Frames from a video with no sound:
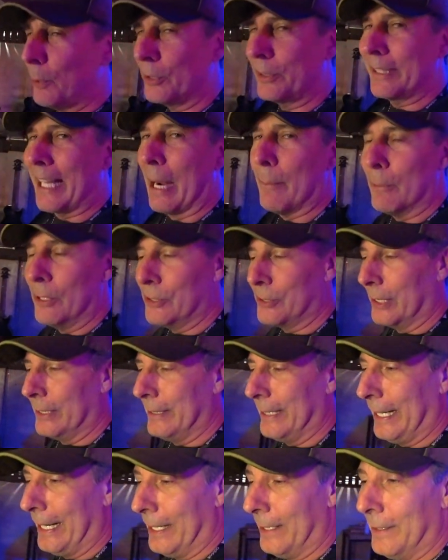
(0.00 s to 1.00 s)
put cameras in
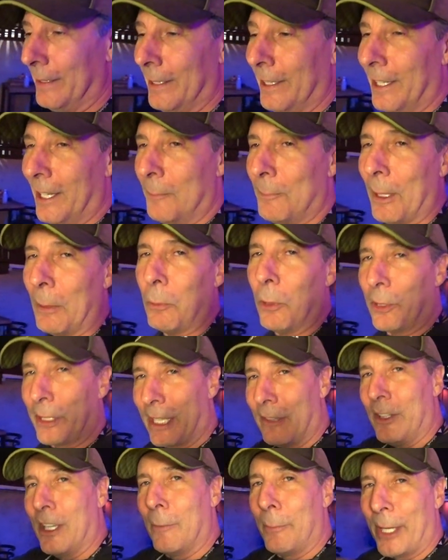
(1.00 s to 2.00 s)
there, but we'll
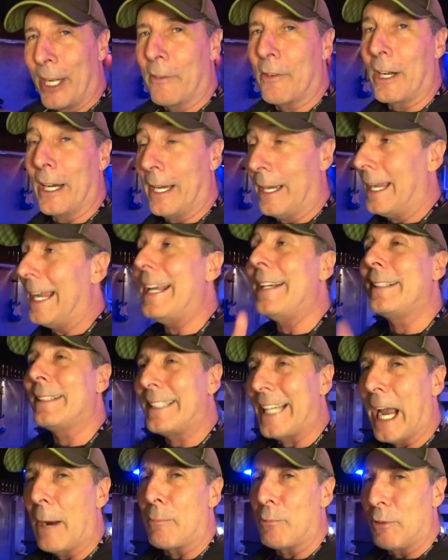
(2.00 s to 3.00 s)
give you a bit of our end cap